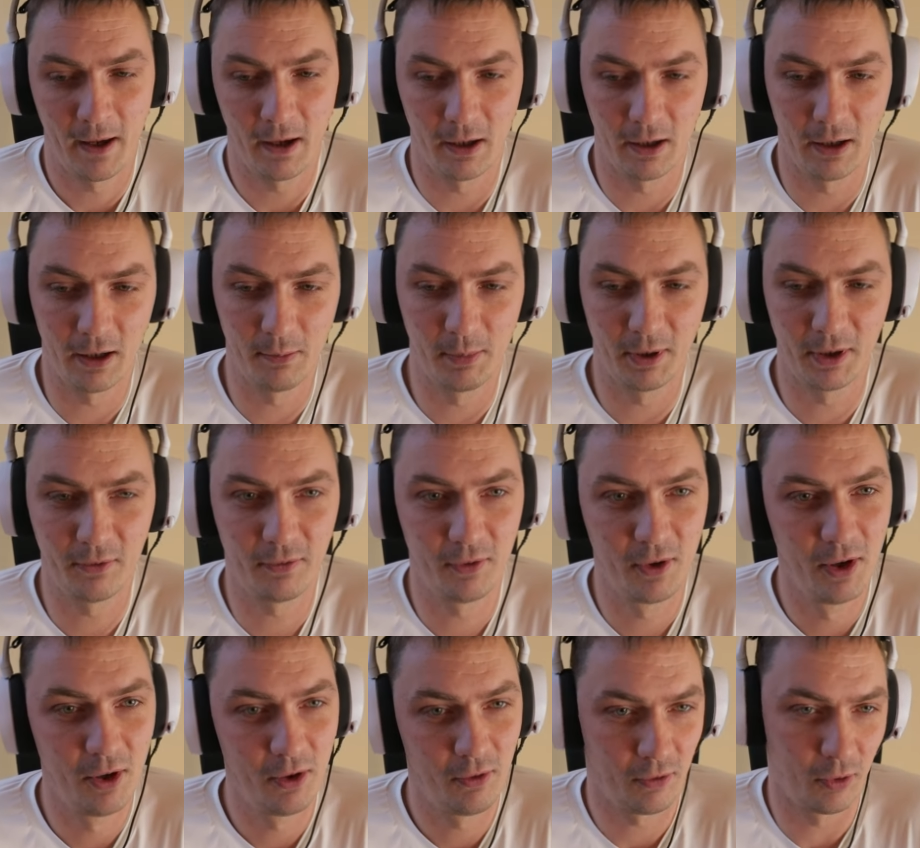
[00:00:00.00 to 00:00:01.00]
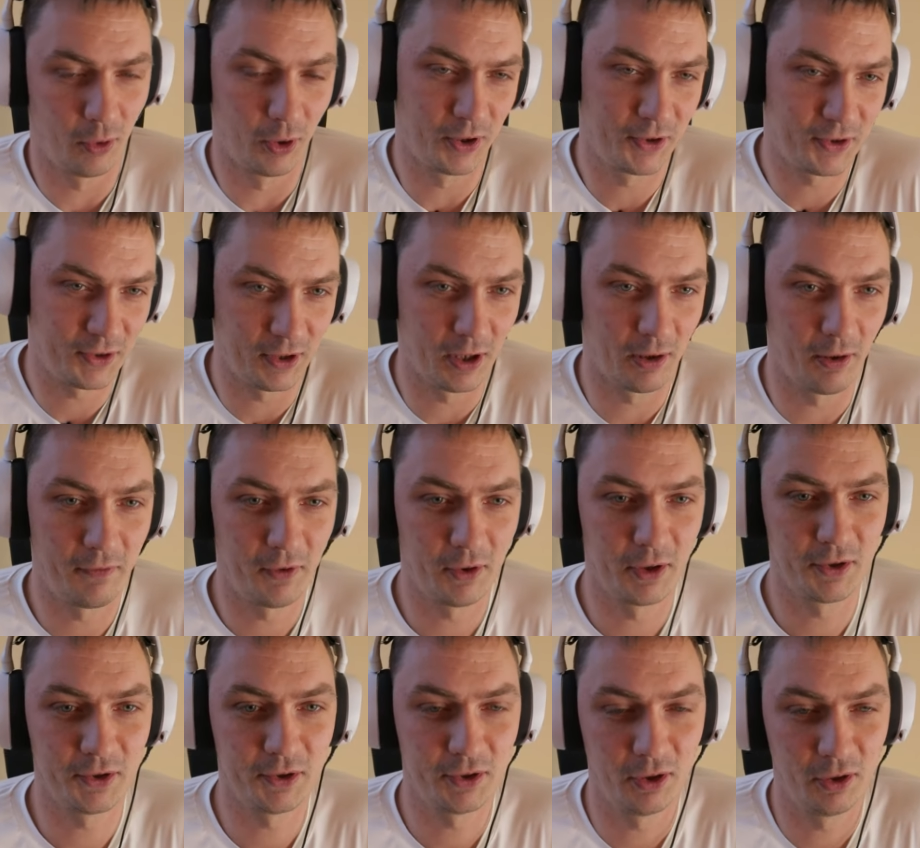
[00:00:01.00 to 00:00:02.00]
Yes. But of course, you know, if you're
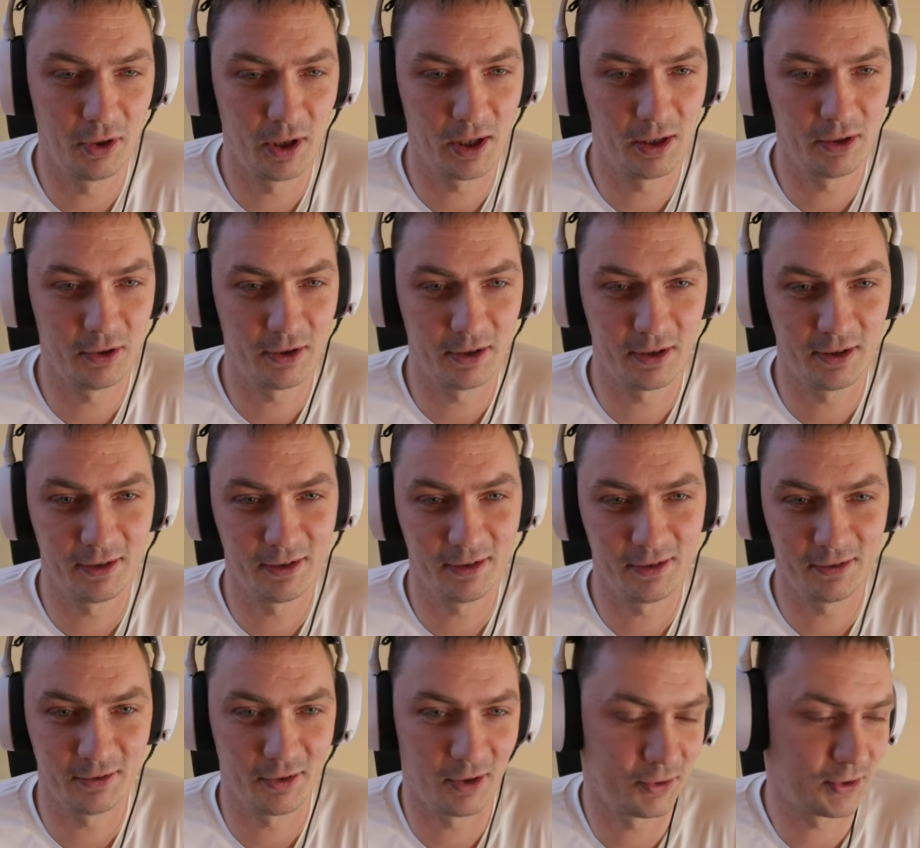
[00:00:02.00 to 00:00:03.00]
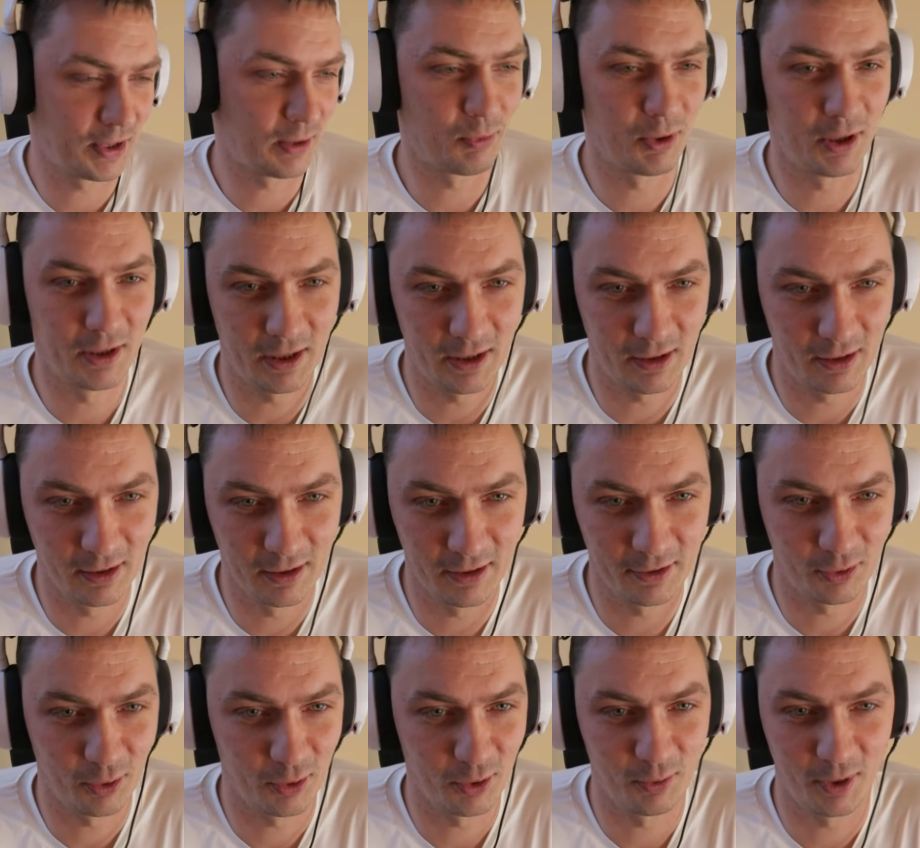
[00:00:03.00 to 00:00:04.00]
a student in, you know, somewhere in
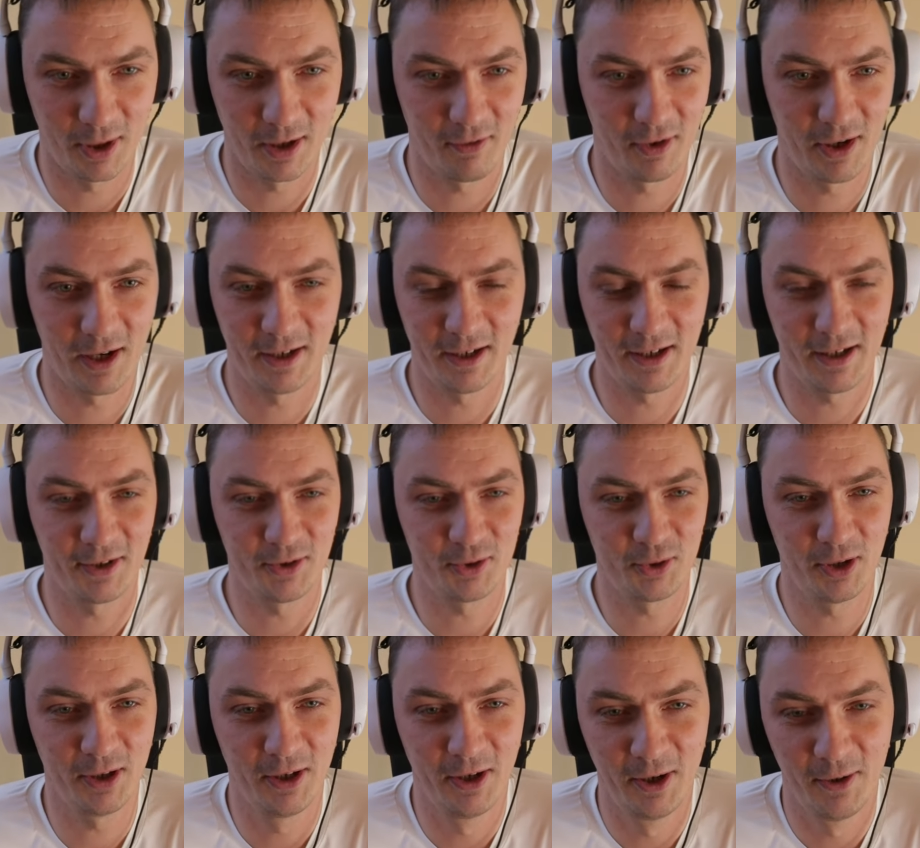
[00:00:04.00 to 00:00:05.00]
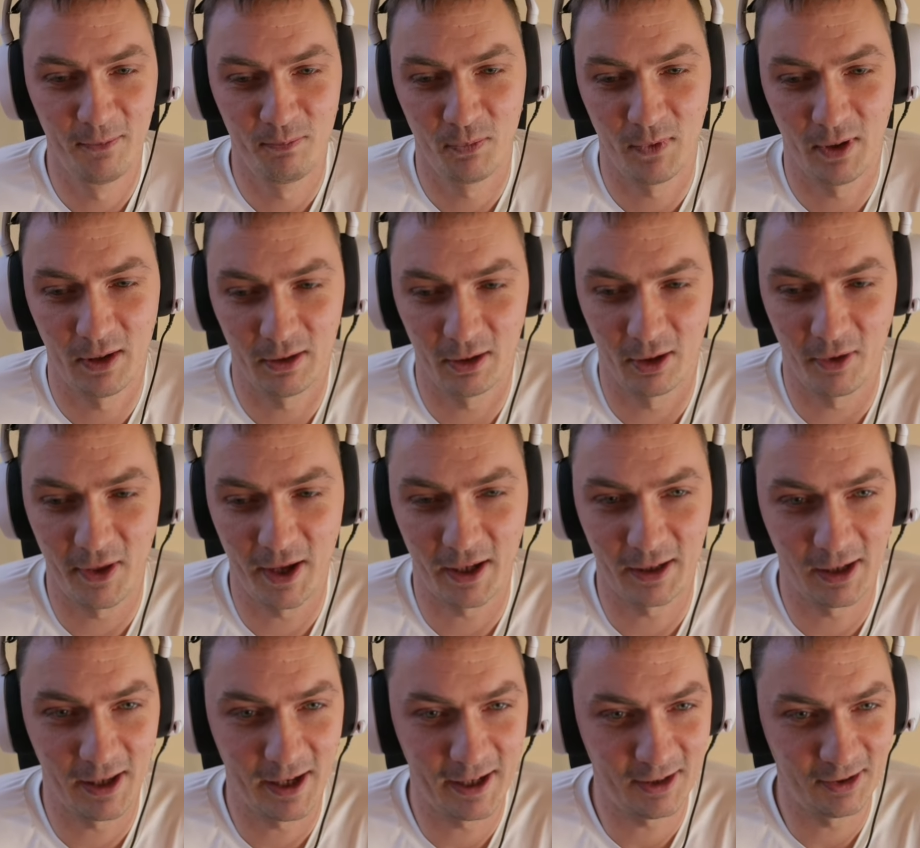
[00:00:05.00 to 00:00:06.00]
England or whatever, any country, not that
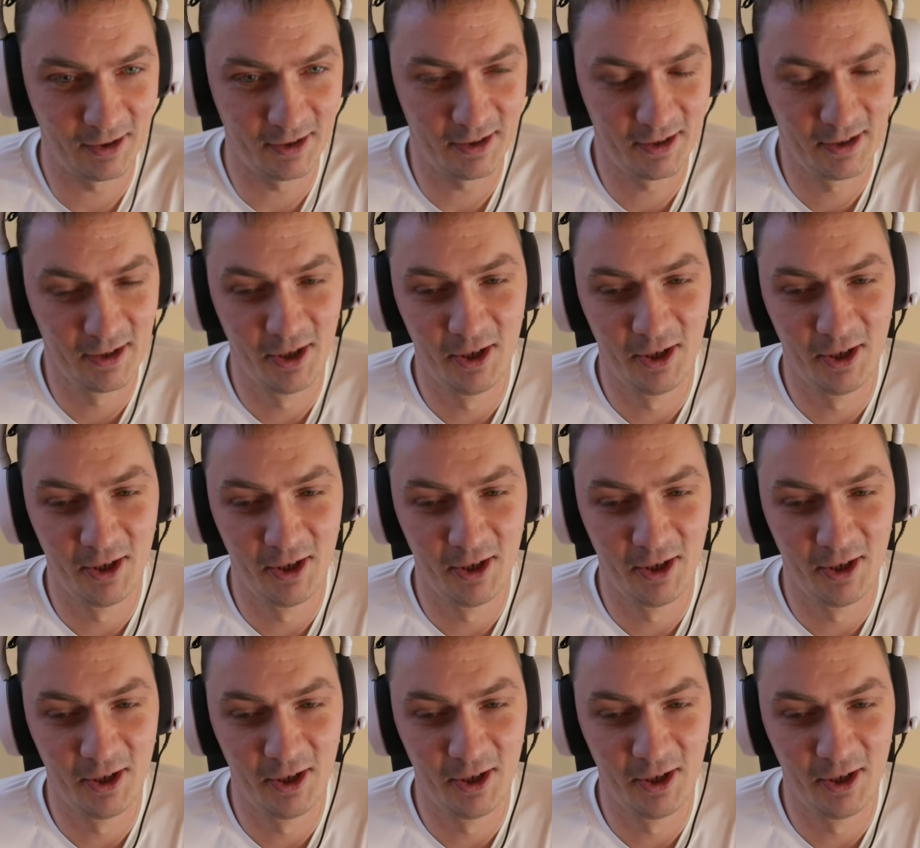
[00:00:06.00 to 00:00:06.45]
likely